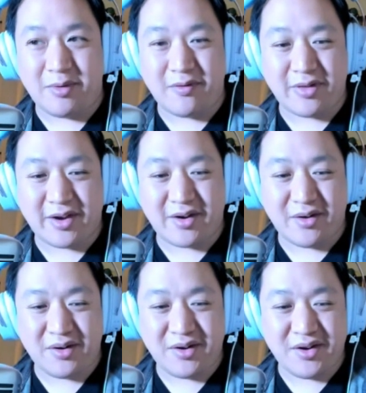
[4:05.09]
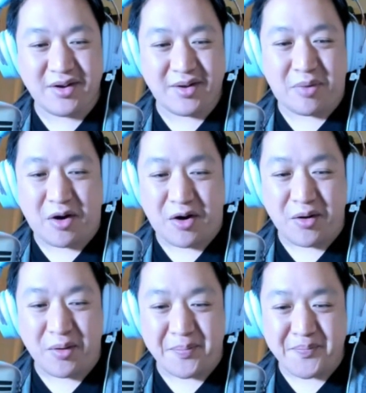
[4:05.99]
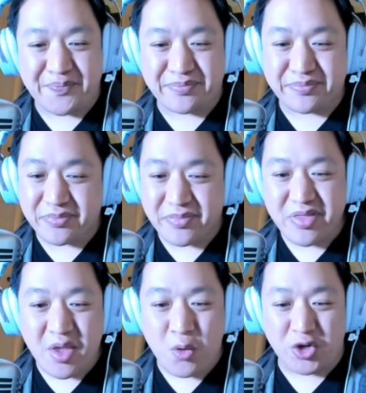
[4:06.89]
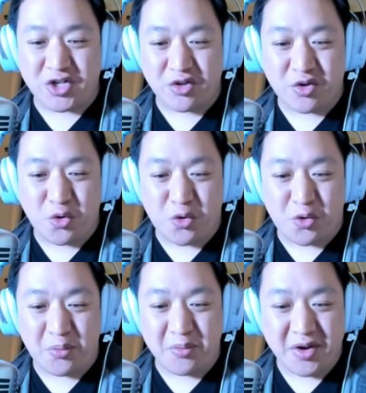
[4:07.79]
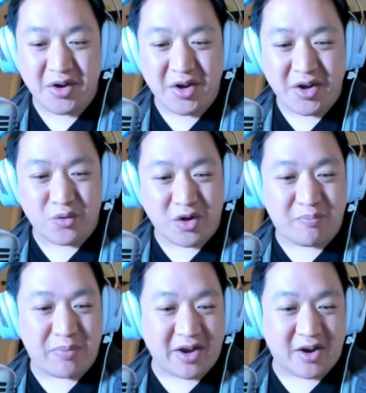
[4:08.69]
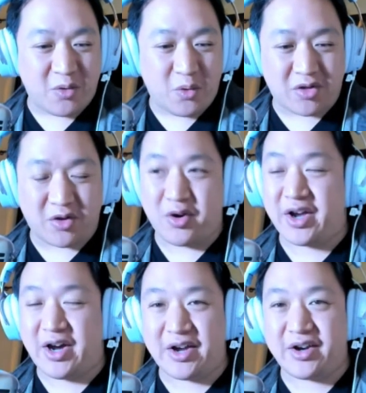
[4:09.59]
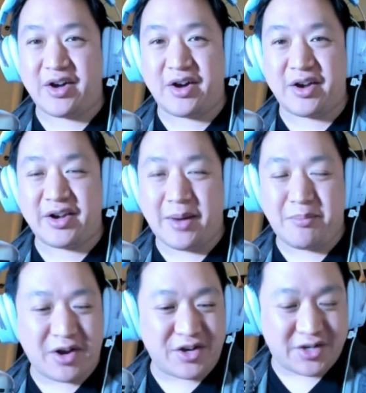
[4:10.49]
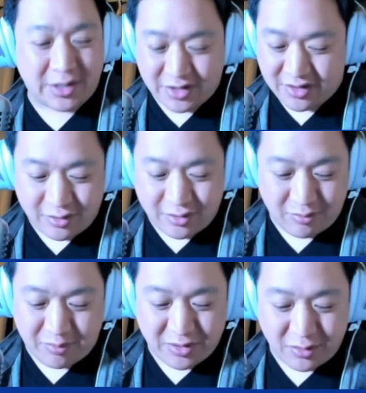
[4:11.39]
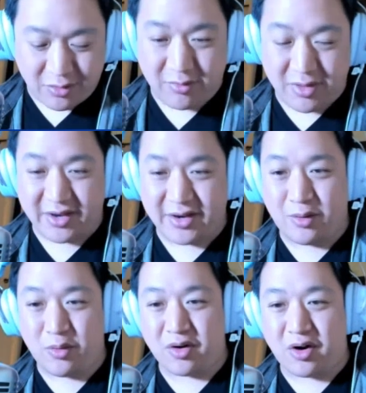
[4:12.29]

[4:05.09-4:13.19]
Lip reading: over there, Paul, which is cool. Respect. What's going on? Not much. I just been doing some late night work.